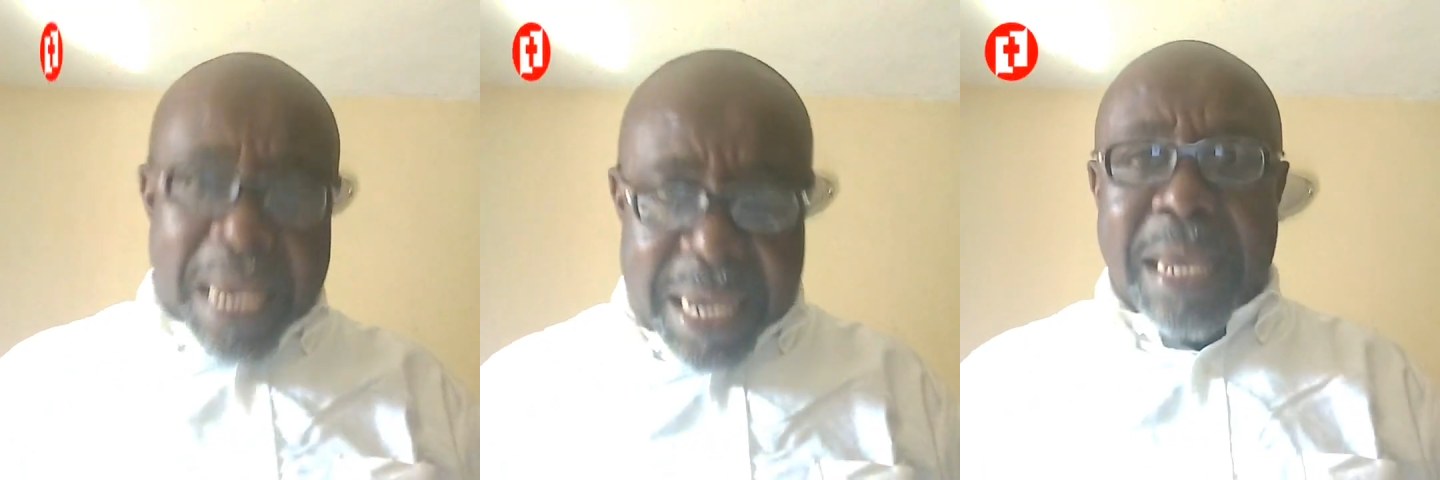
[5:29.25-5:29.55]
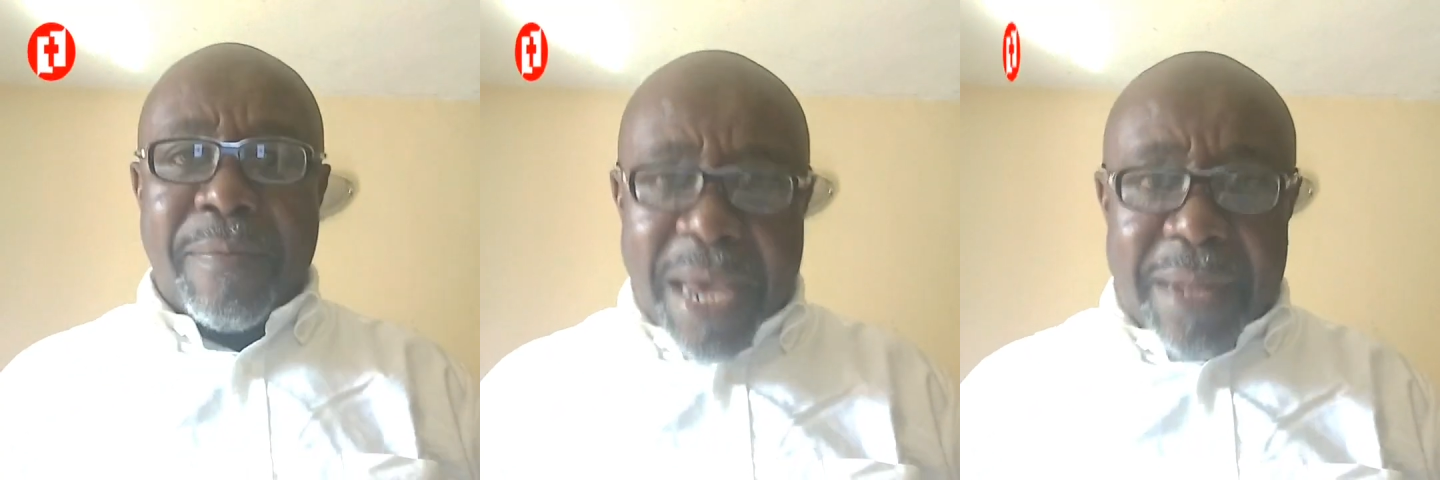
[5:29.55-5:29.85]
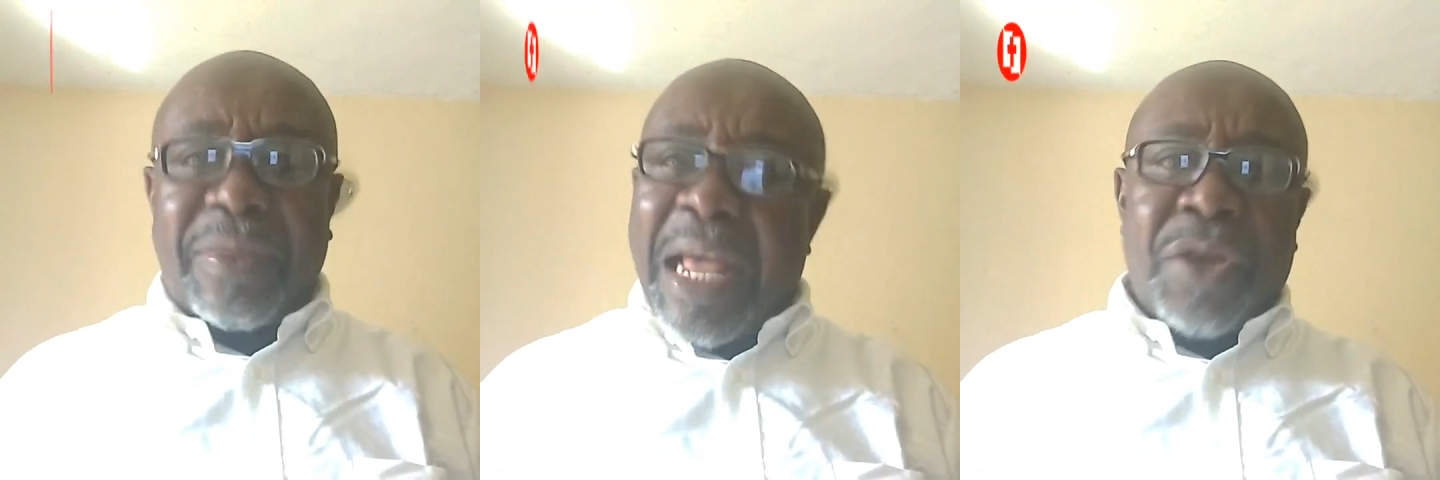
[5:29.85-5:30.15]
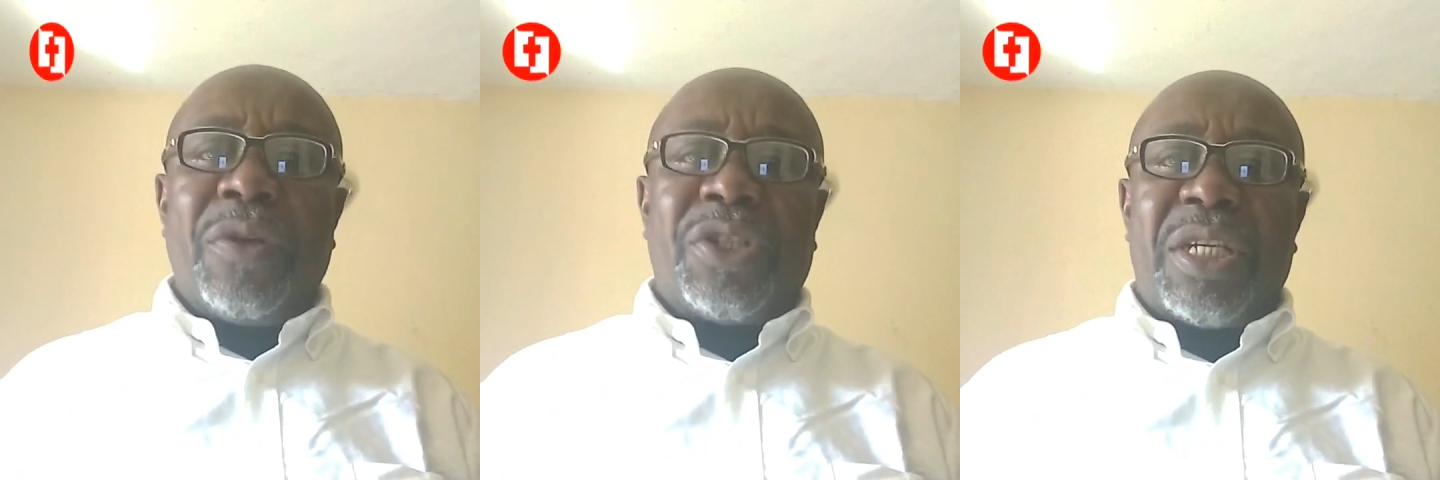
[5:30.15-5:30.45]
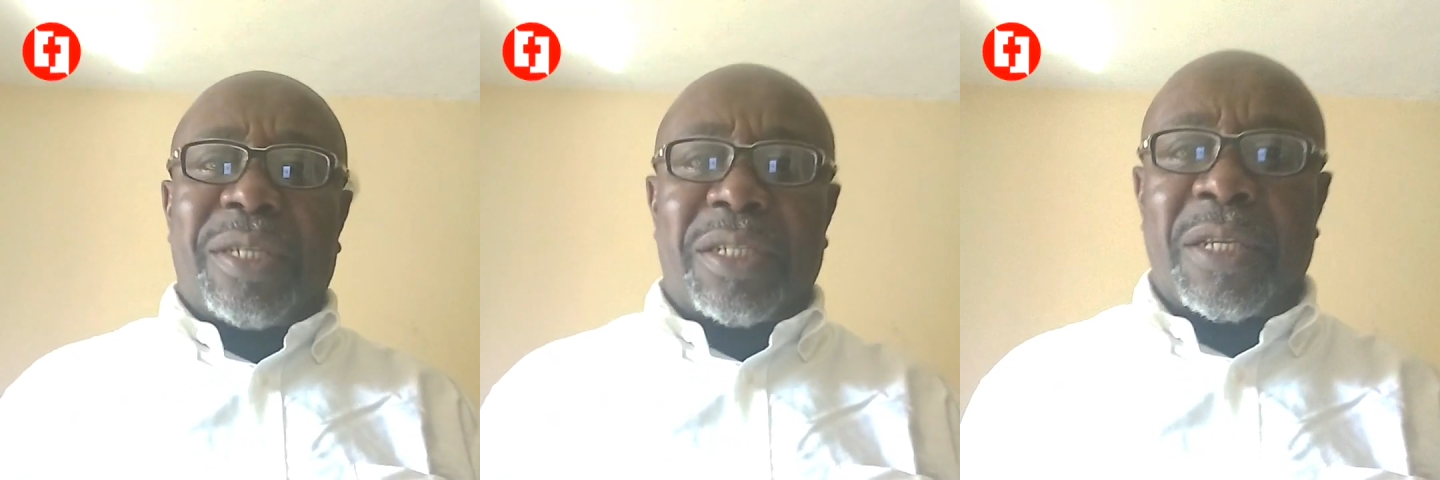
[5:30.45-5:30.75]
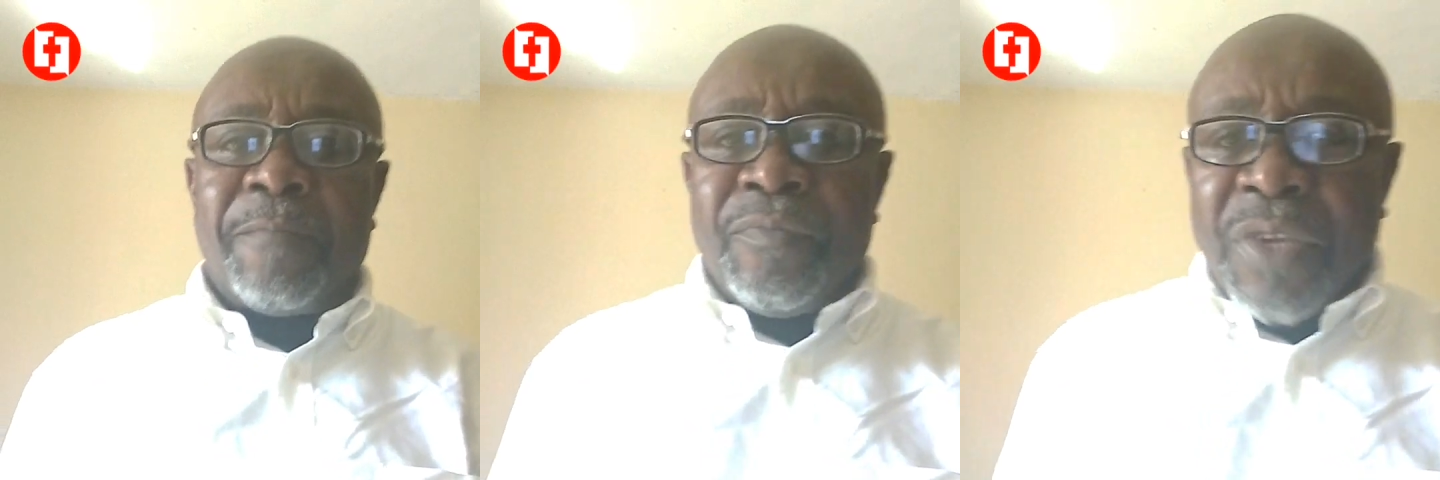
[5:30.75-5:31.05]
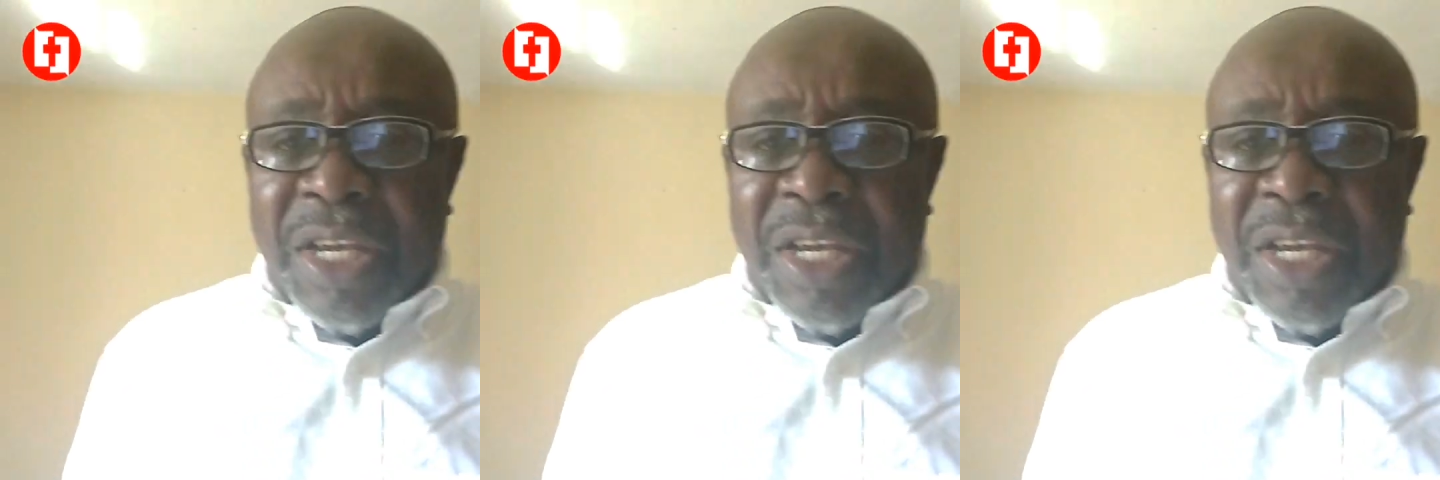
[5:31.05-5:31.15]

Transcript: amen. Thank you, Jesus.